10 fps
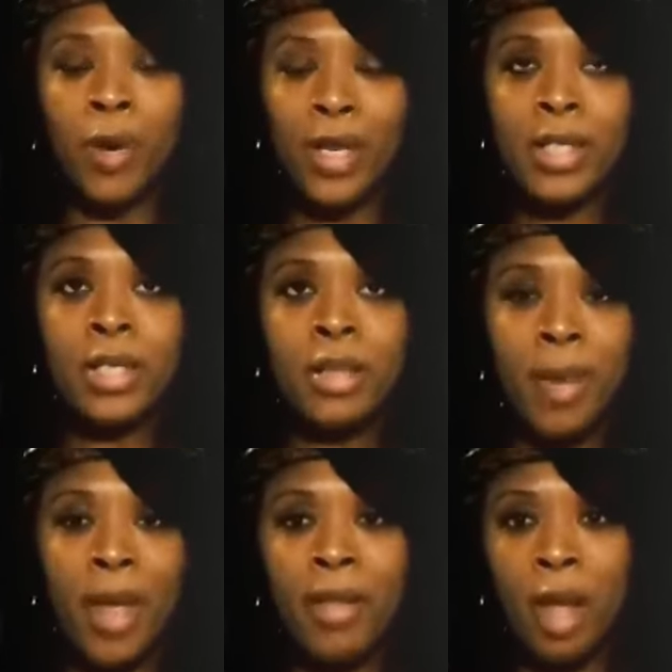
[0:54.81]

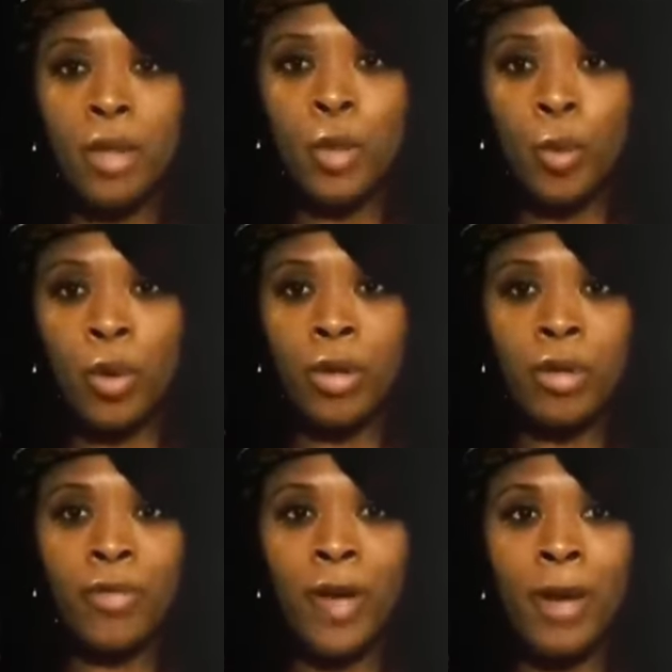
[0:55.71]
racism in the
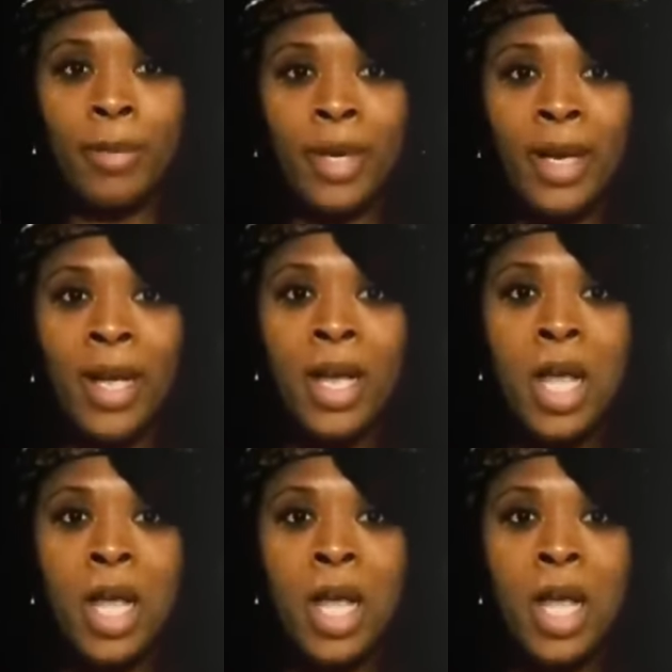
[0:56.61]
royal family.